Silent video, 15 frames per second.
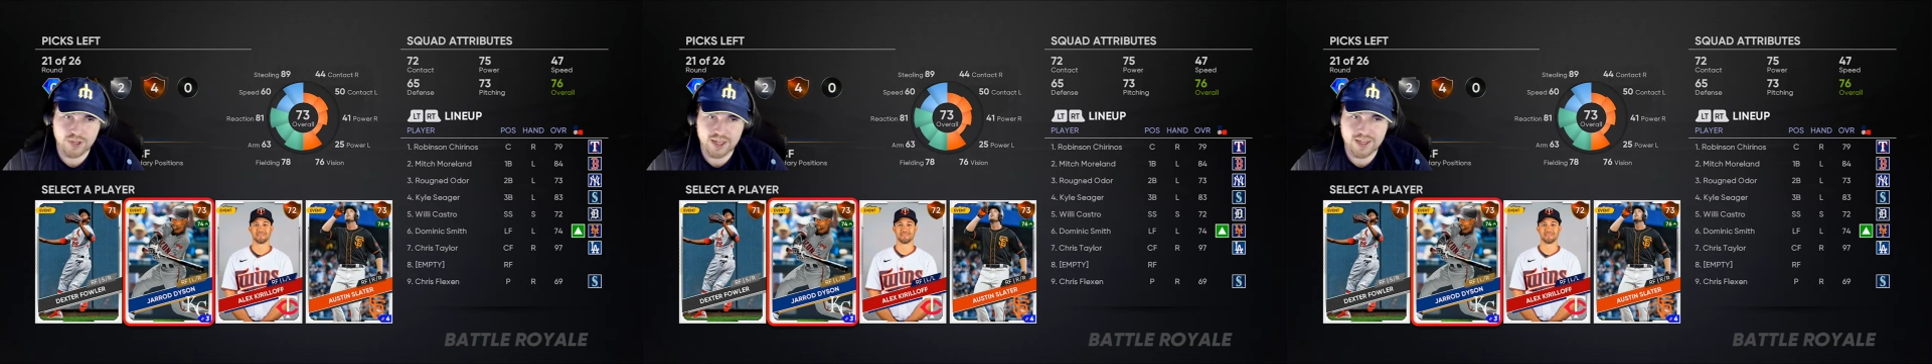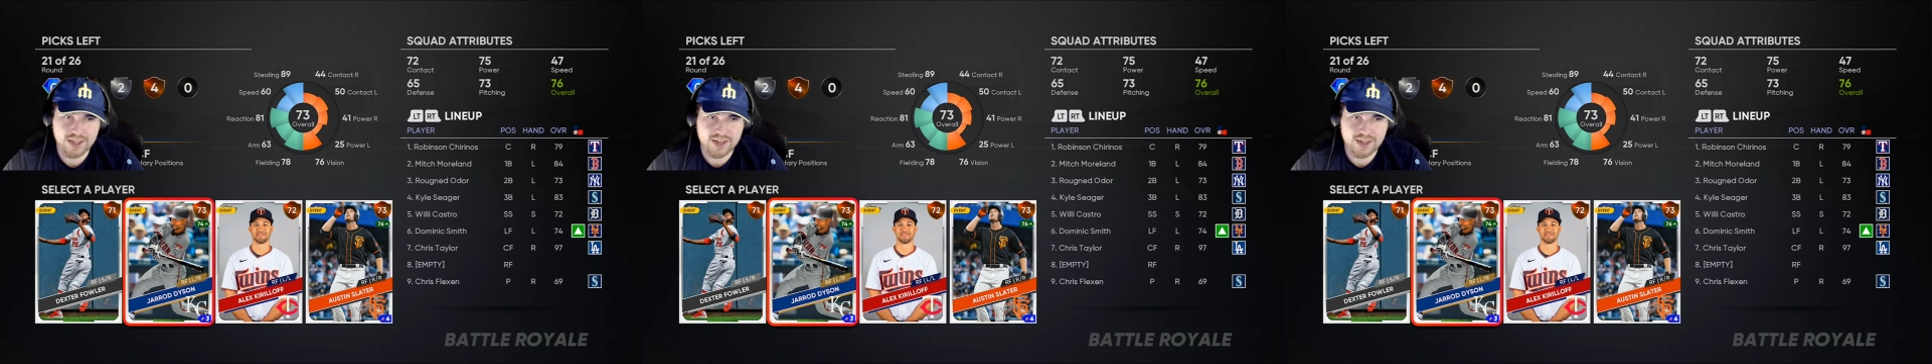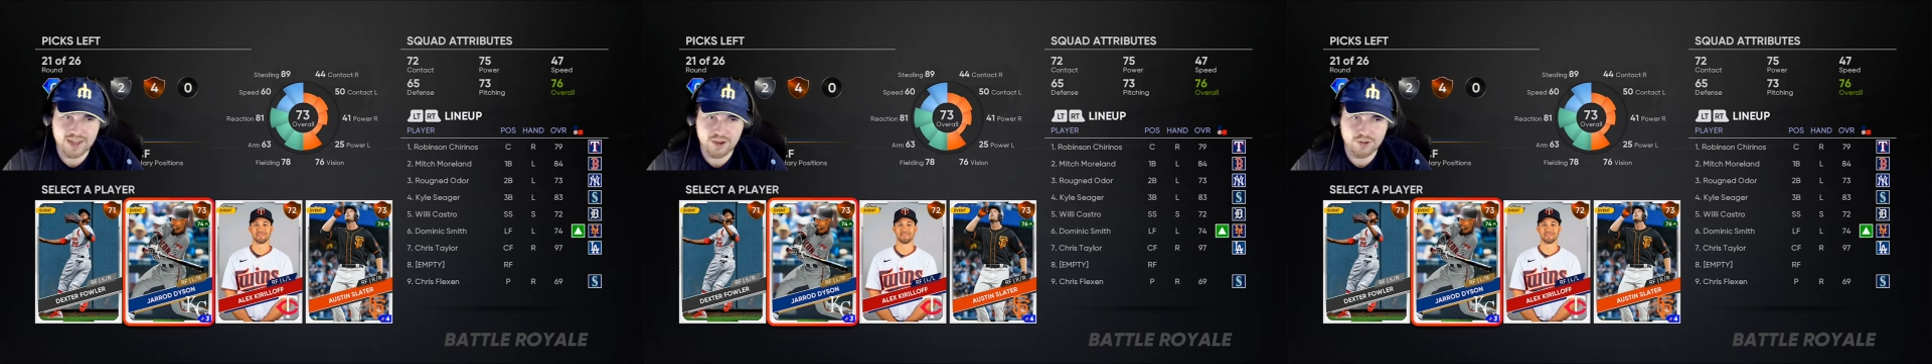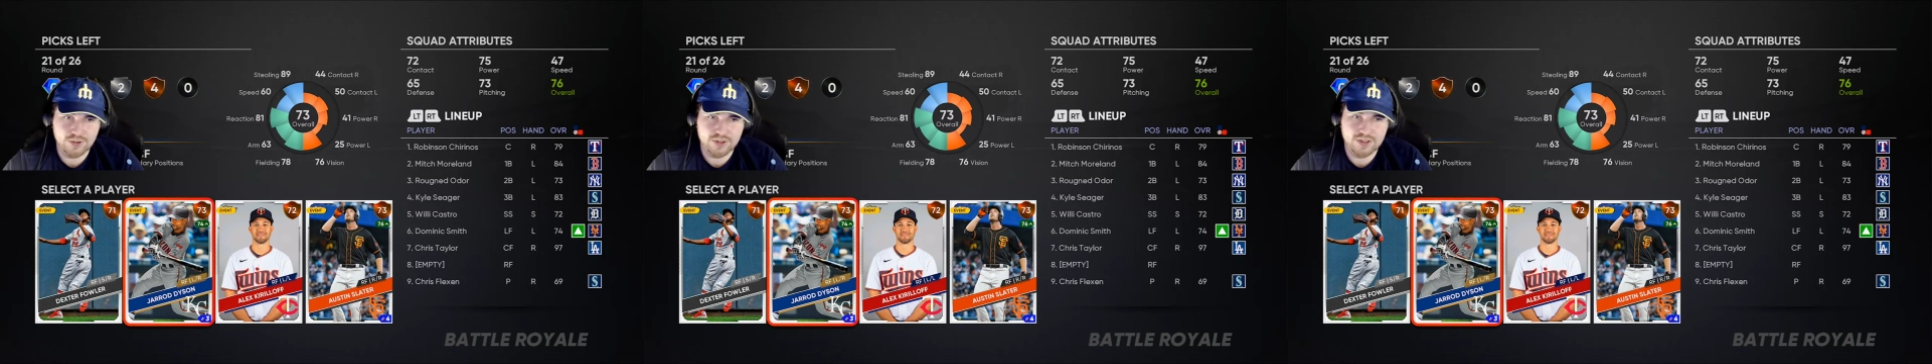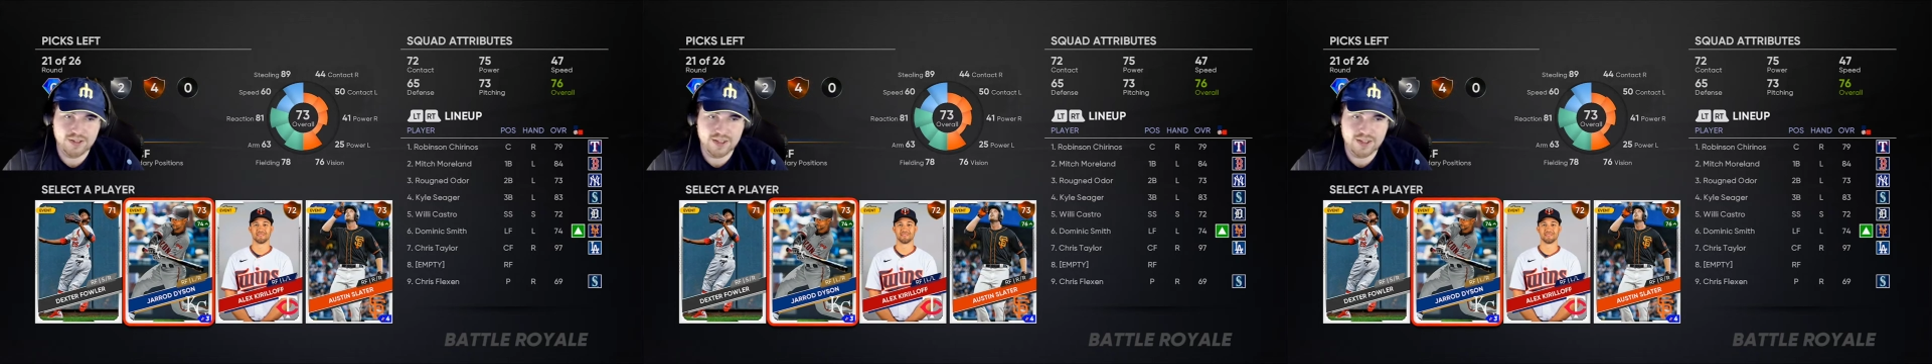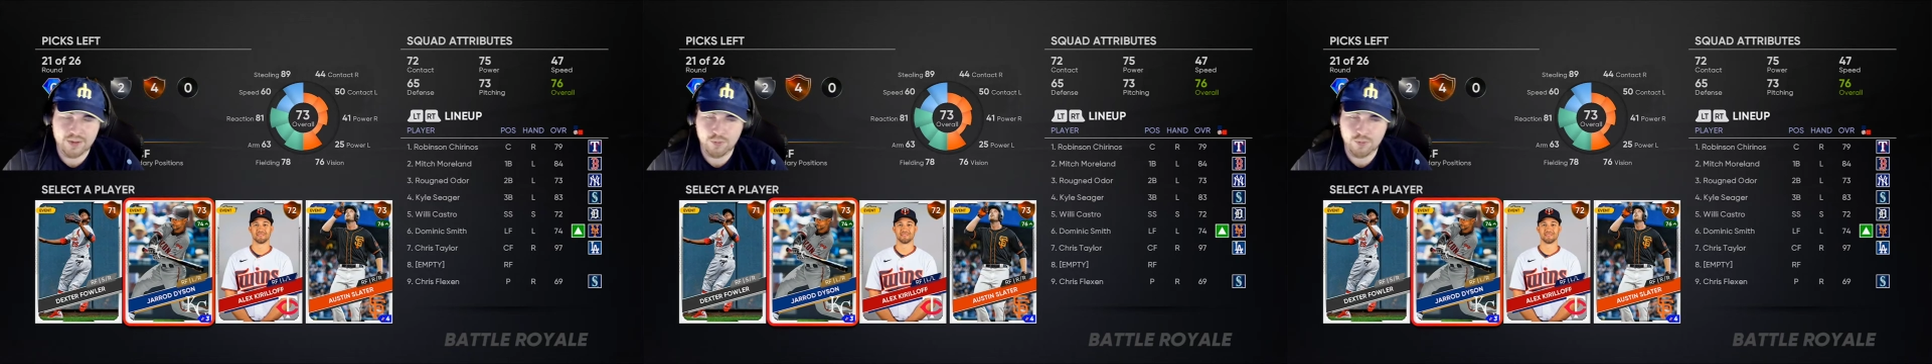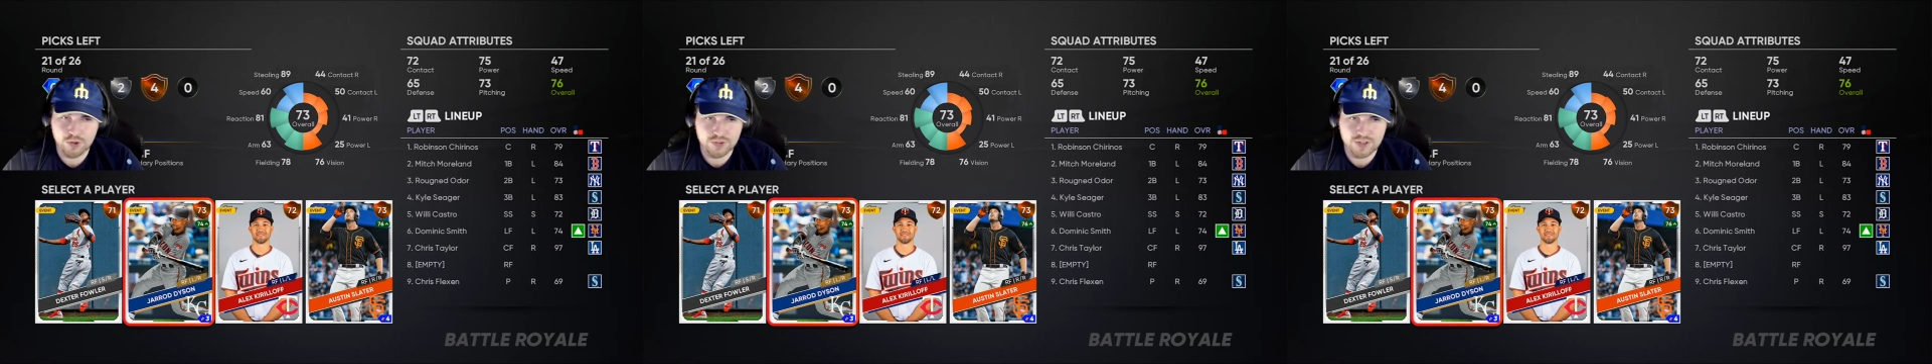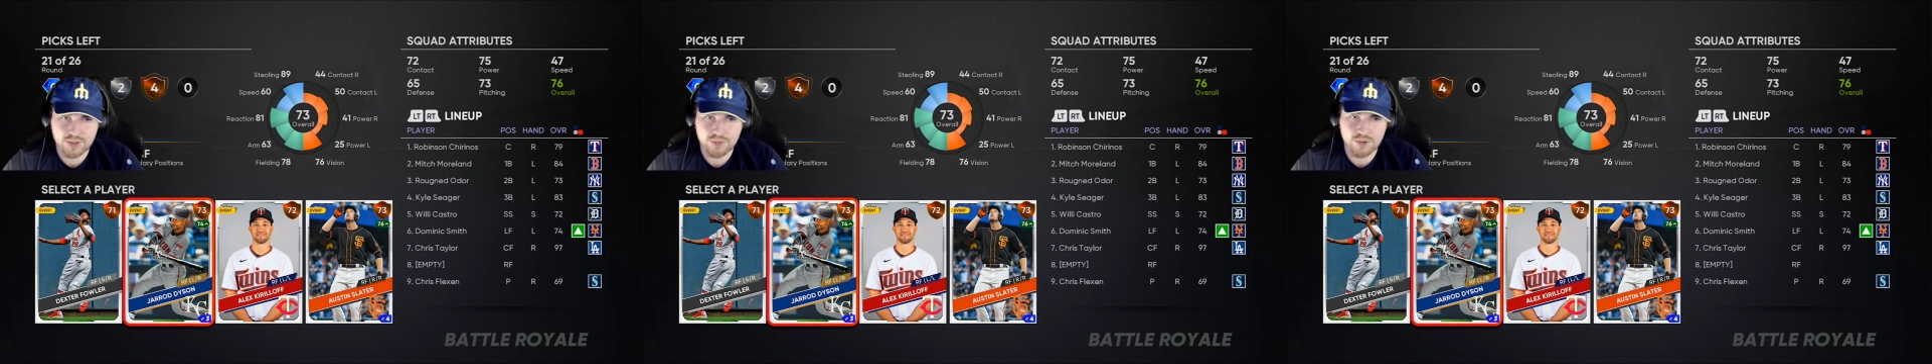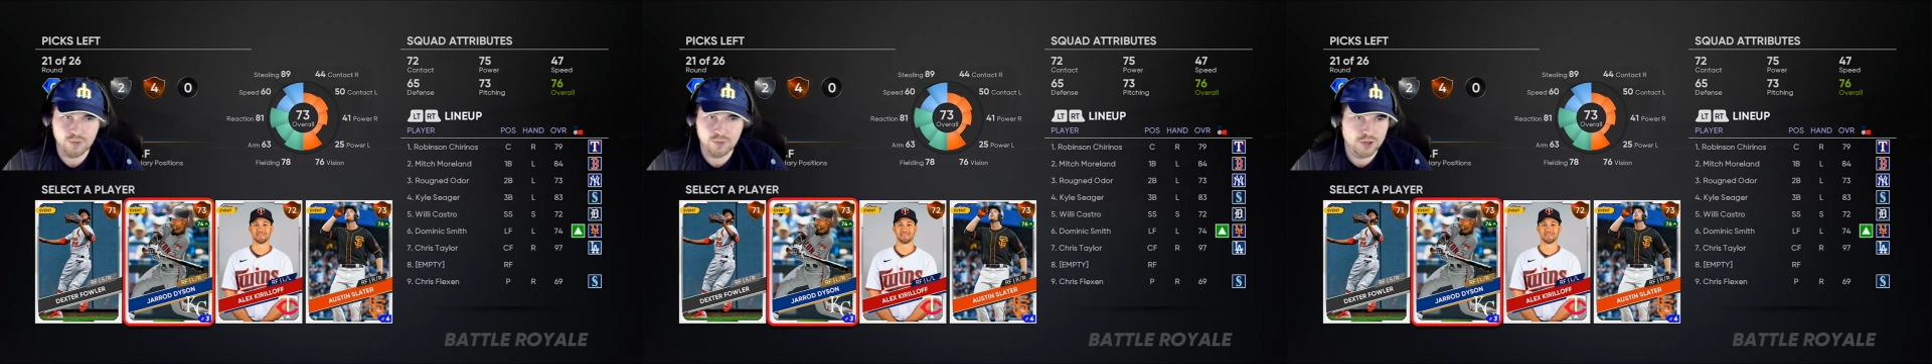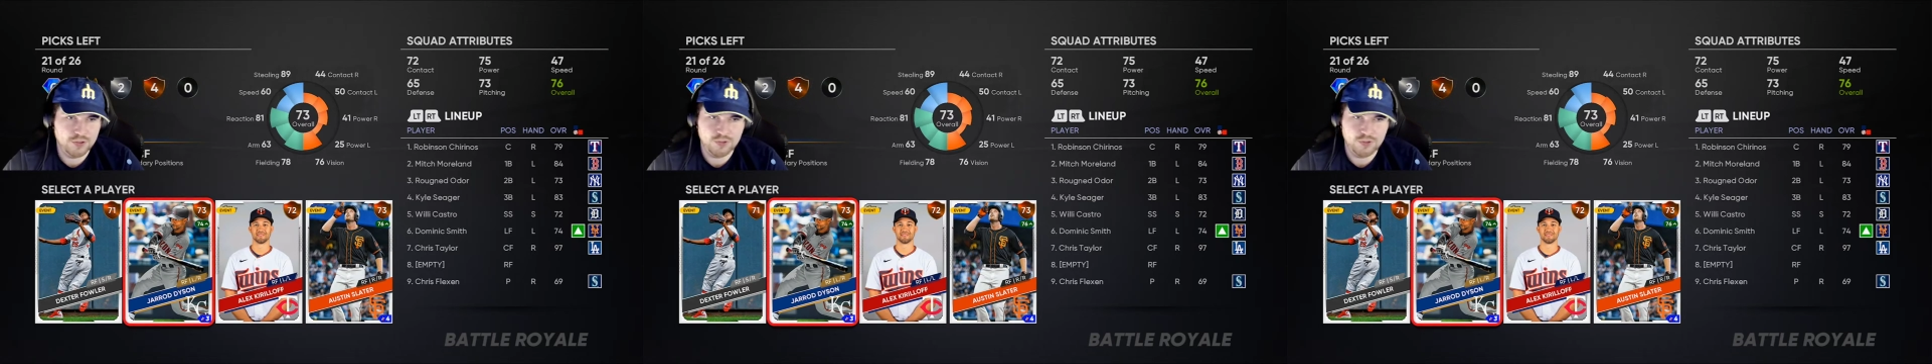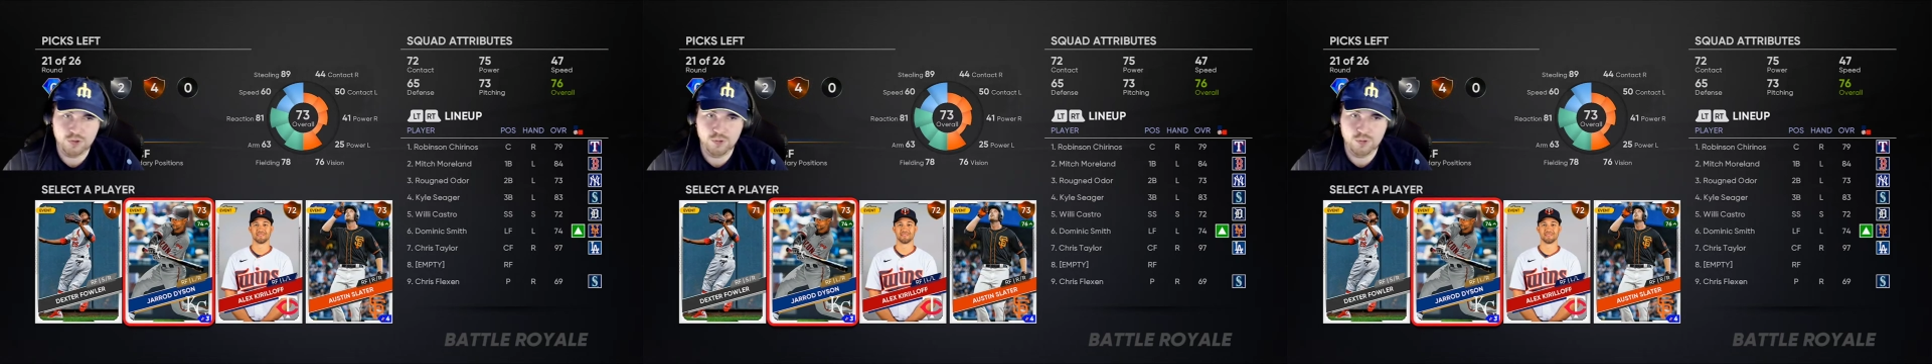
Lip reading: are playing it out, and worst comes to worst,